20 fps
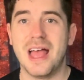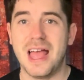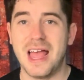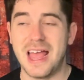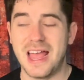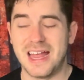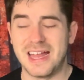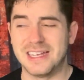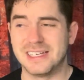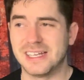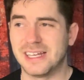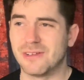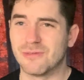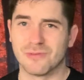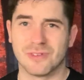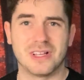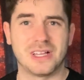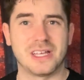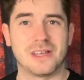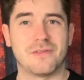And it
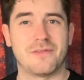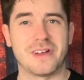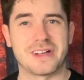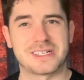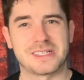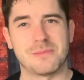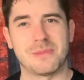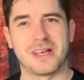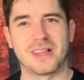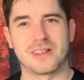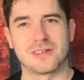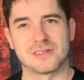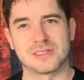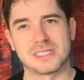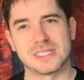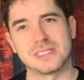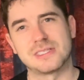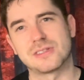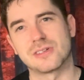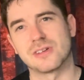really affected my little
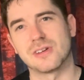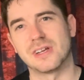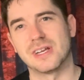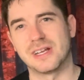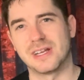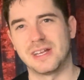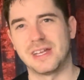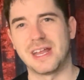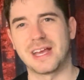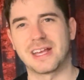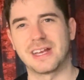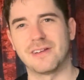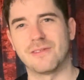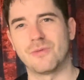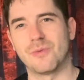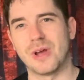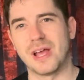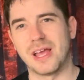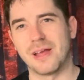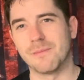sister in a
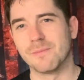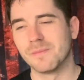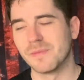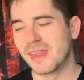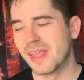negative way.